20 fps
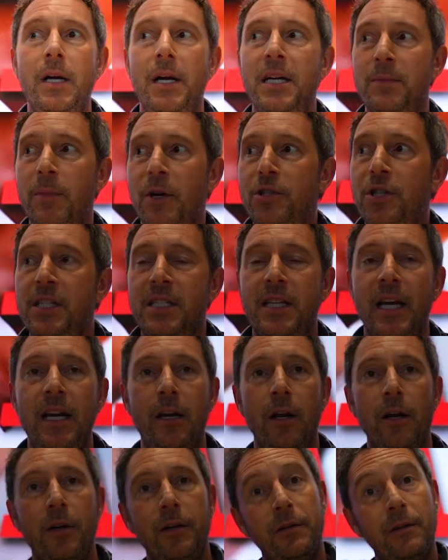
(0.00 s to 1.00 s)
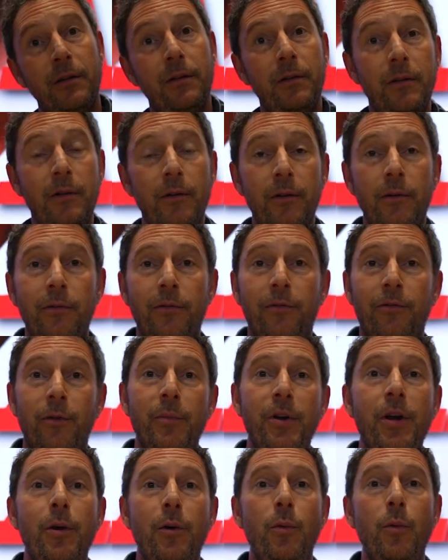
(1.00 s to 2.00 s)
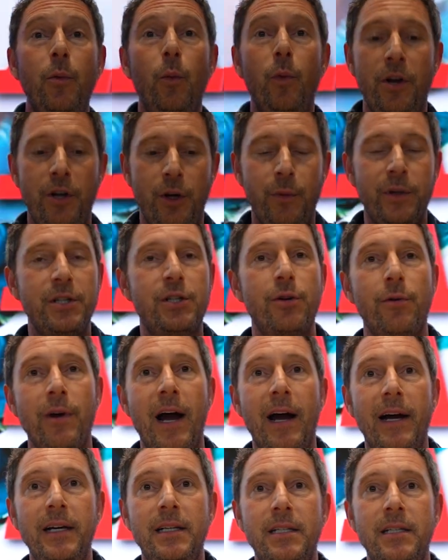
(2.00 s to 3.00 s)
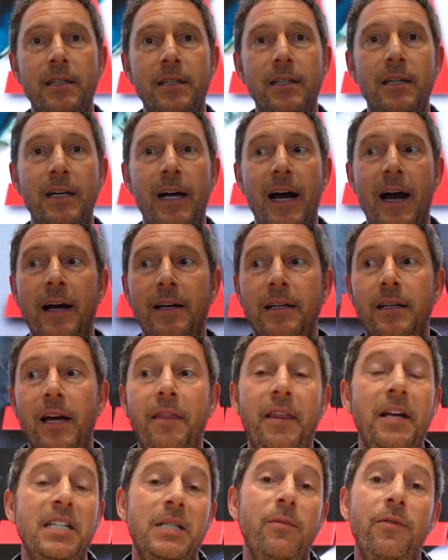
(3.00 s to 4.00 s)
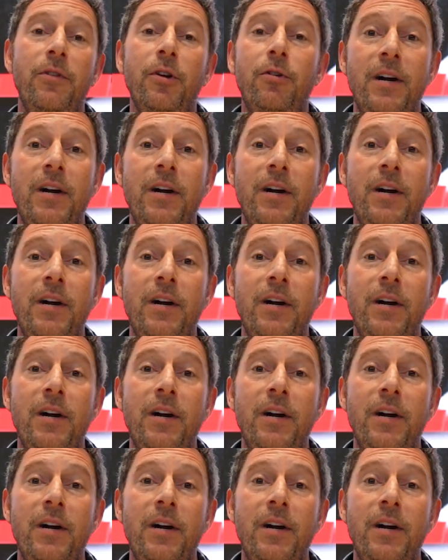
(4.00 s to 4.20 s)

as much as they learn from you when you interact. And I think some of the